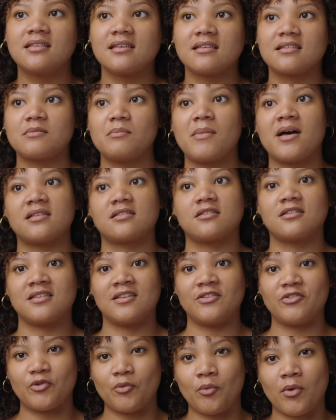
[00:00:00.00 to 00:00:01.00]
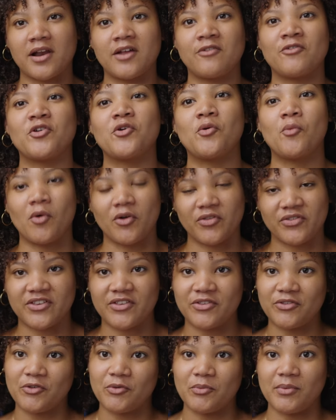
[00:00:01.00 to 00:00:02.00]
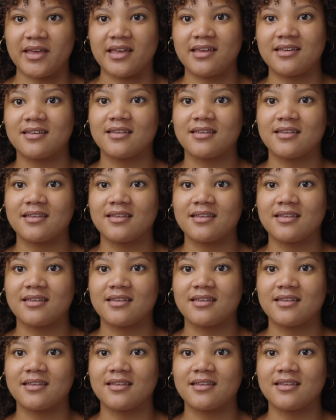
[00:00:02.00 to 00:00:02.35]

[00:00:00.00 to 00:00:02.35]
this master's into whatever you want it to be.